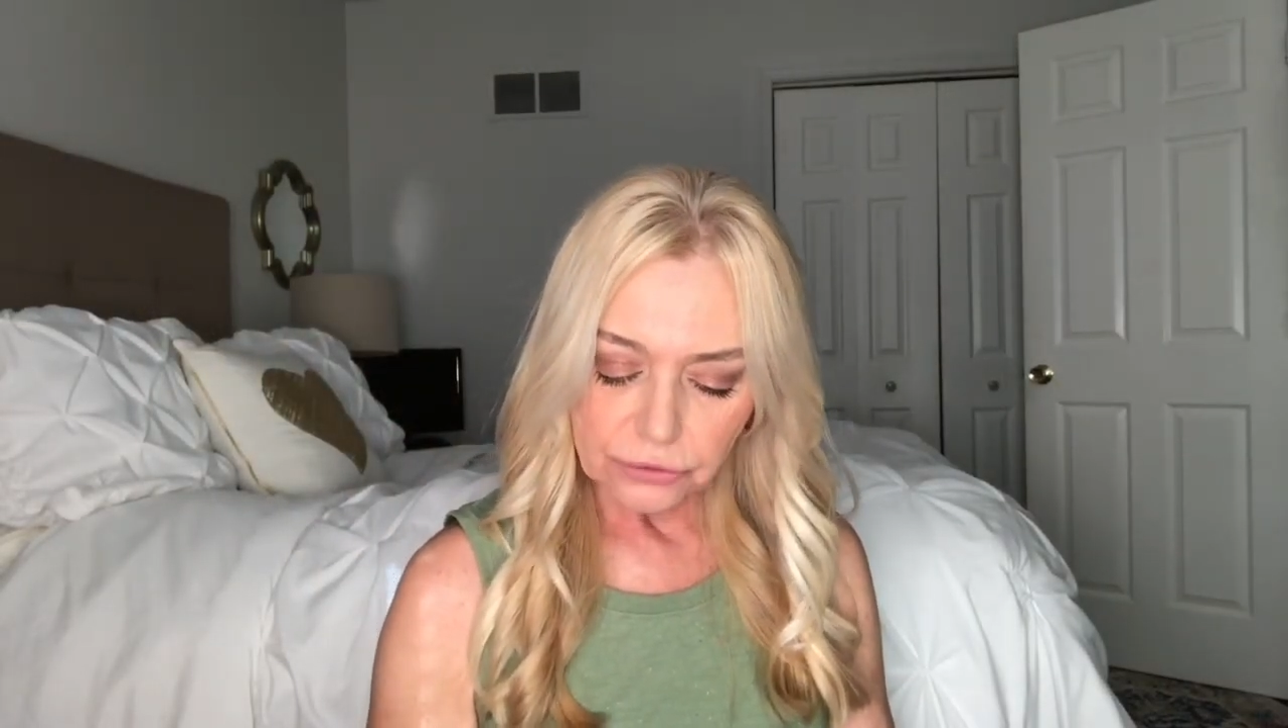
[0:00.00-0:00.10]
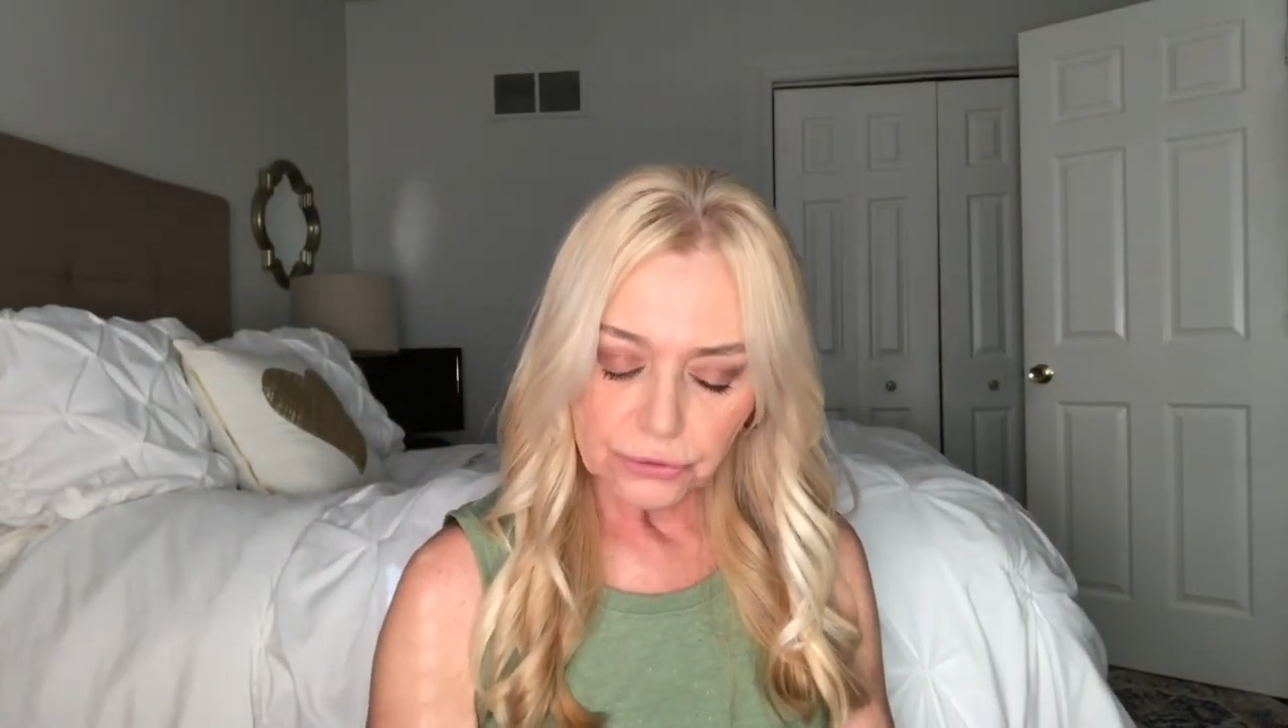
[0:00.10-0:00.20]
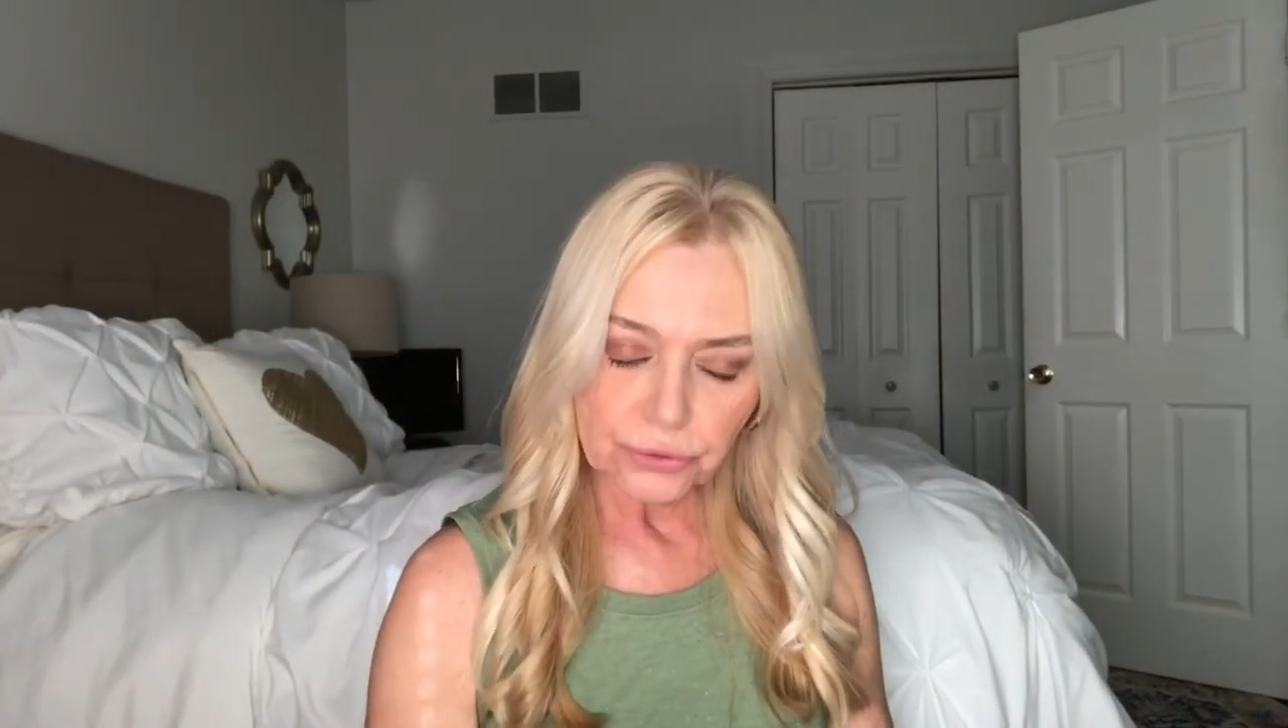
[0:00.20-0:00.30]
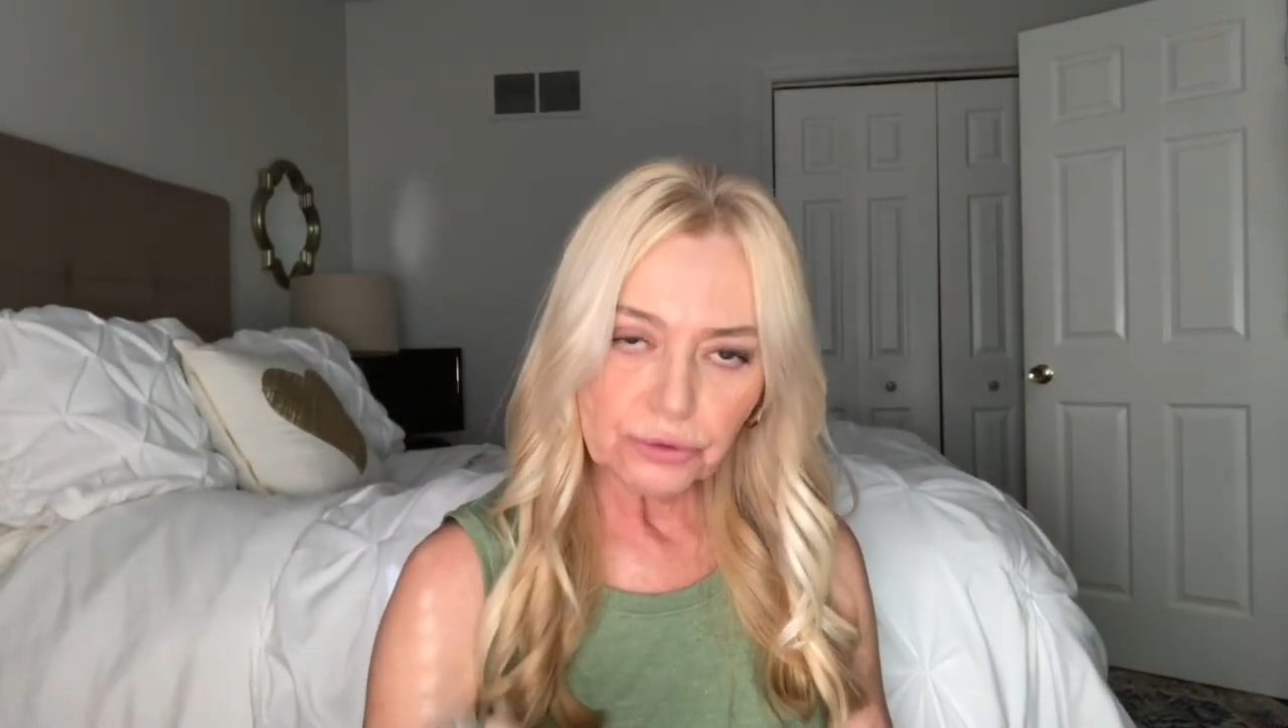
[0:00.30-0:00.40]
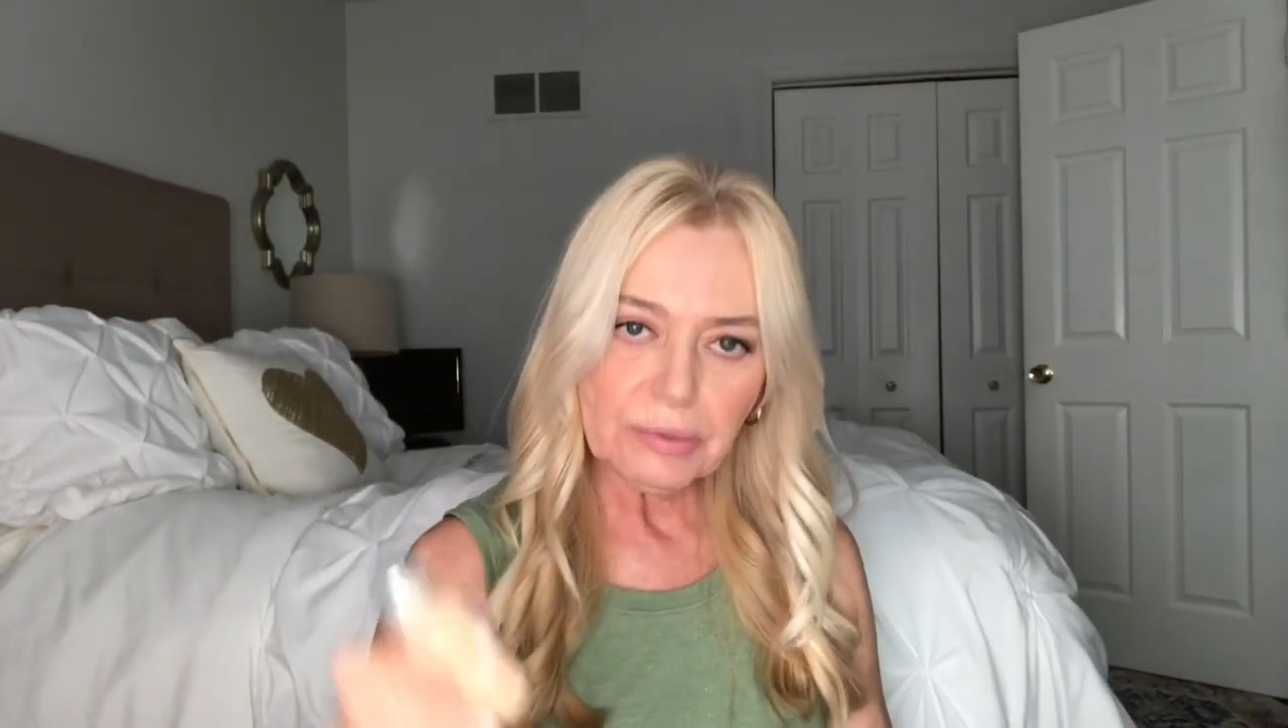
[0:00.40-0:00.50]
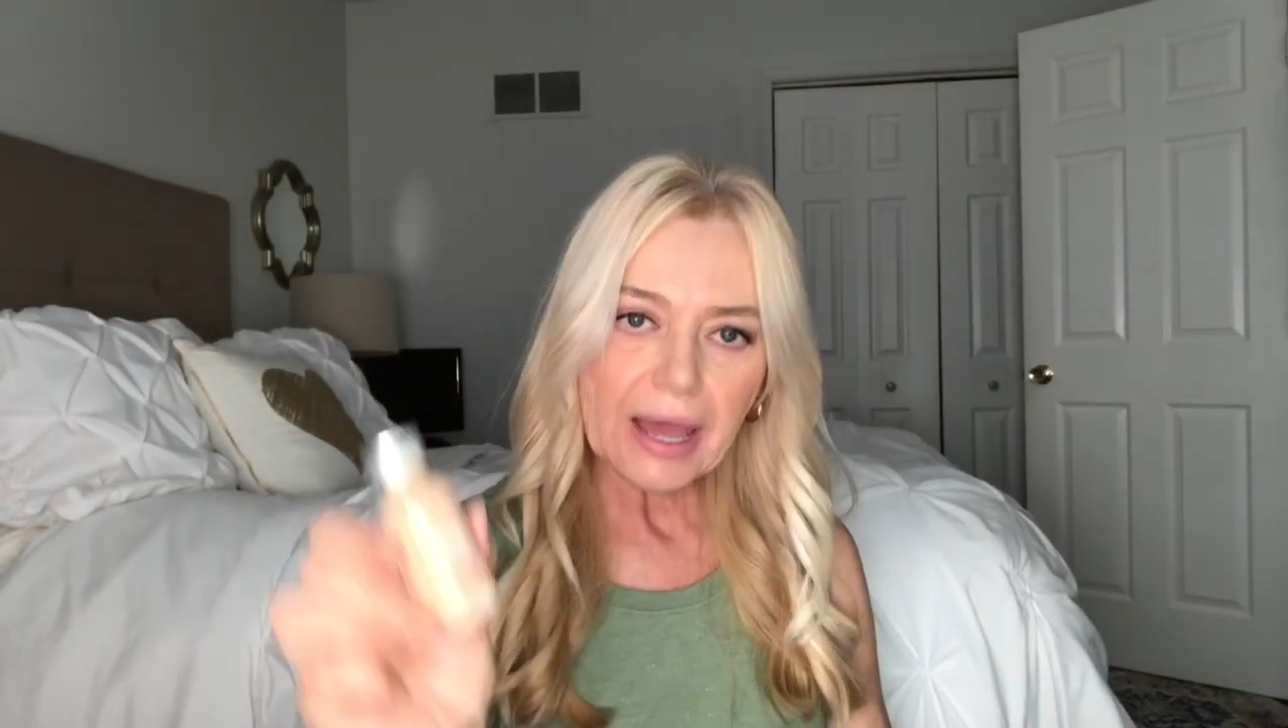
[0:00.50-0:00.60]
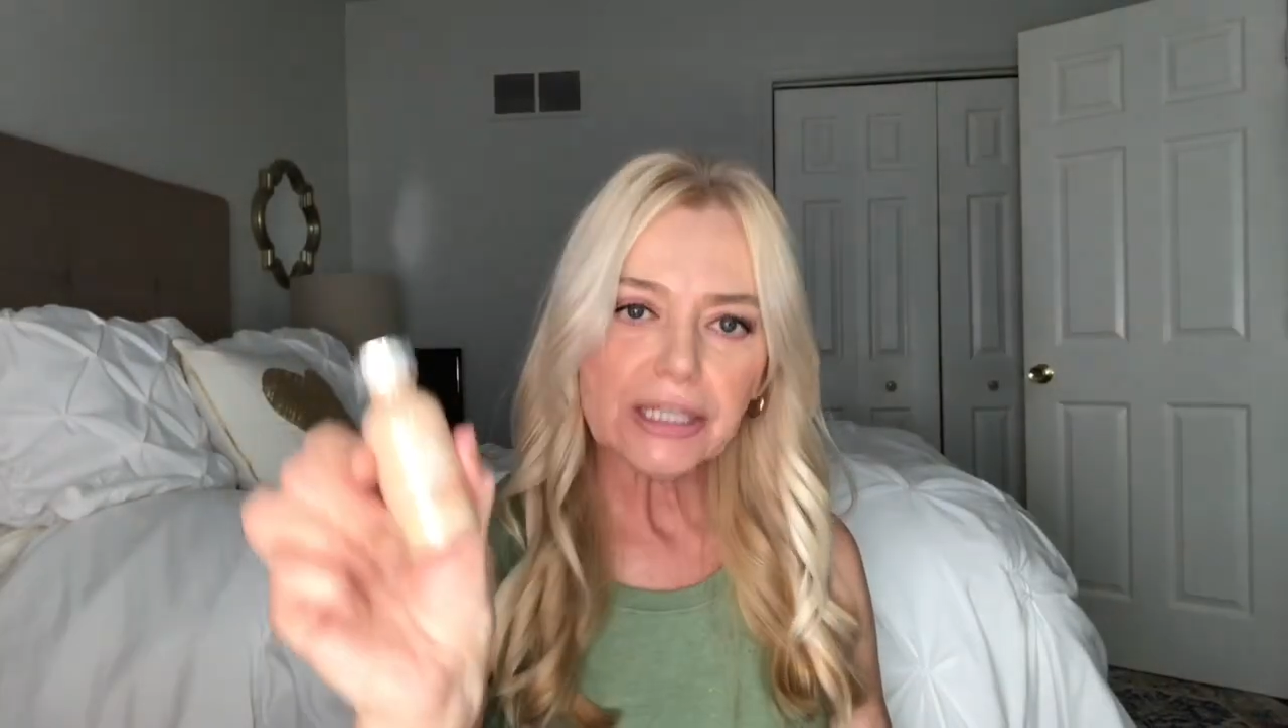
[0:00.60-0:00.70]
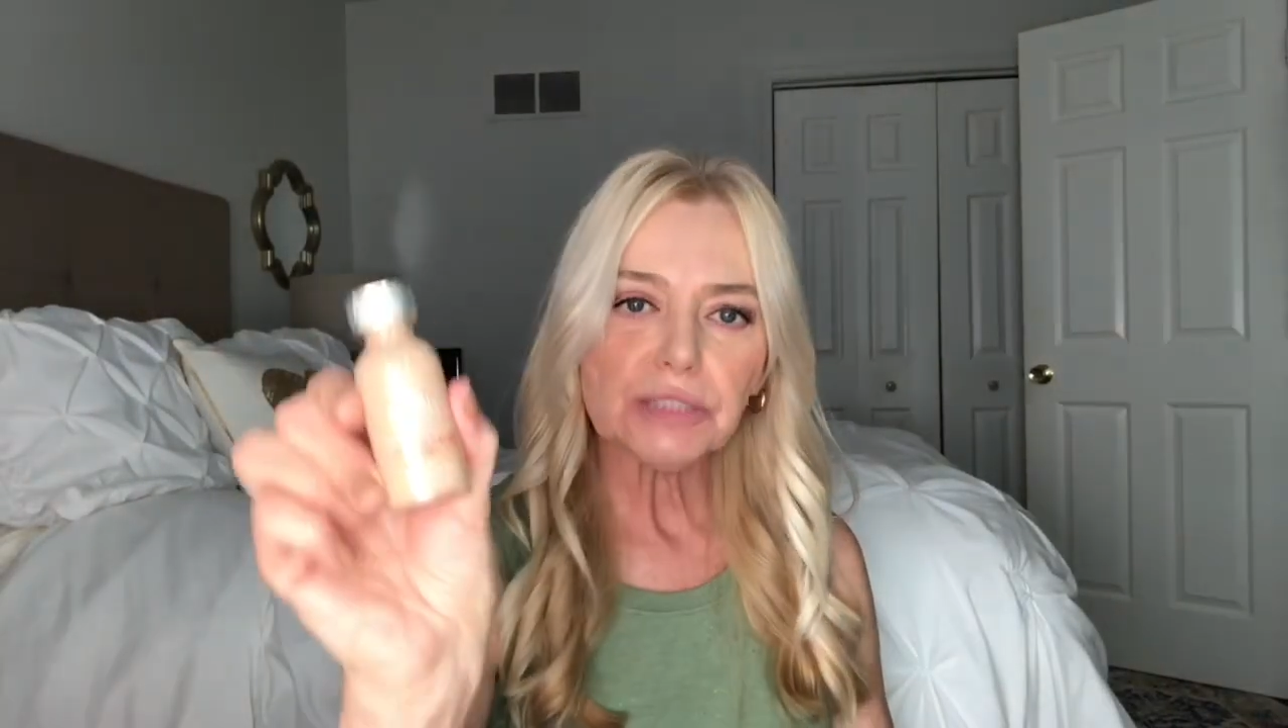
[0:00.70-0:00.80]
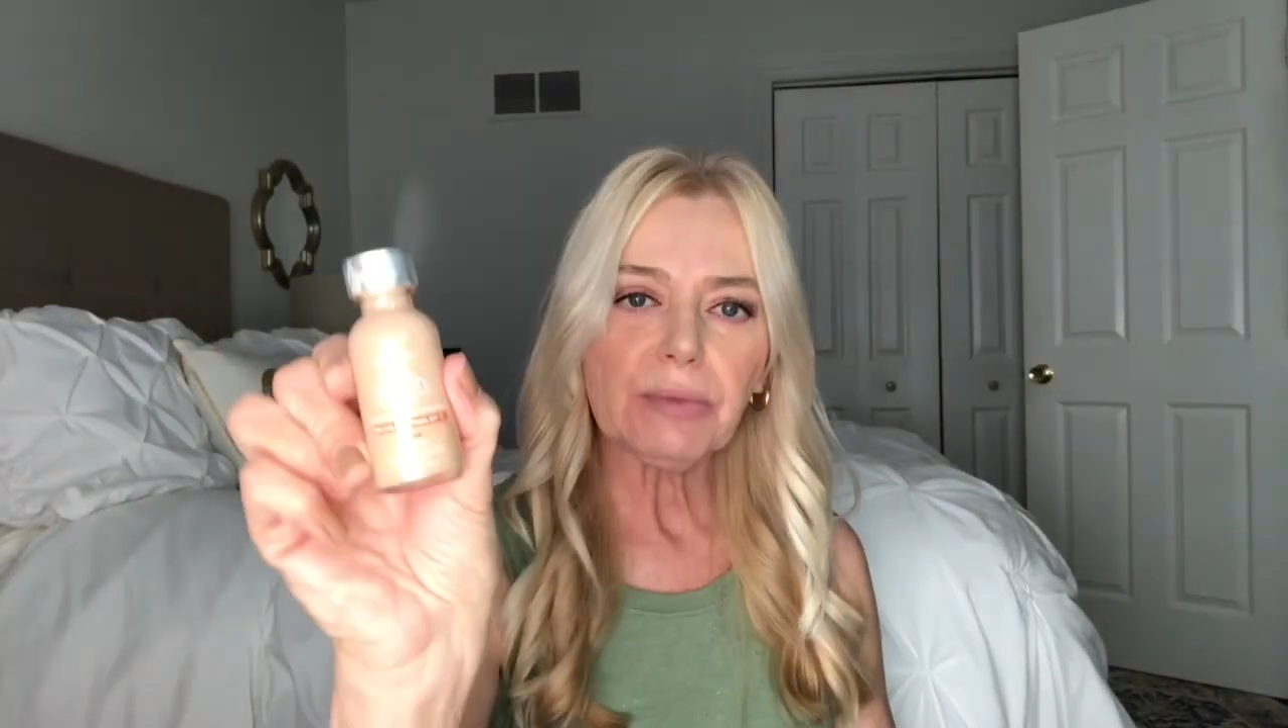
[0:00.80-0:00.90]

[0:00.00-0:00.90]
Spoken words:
True Match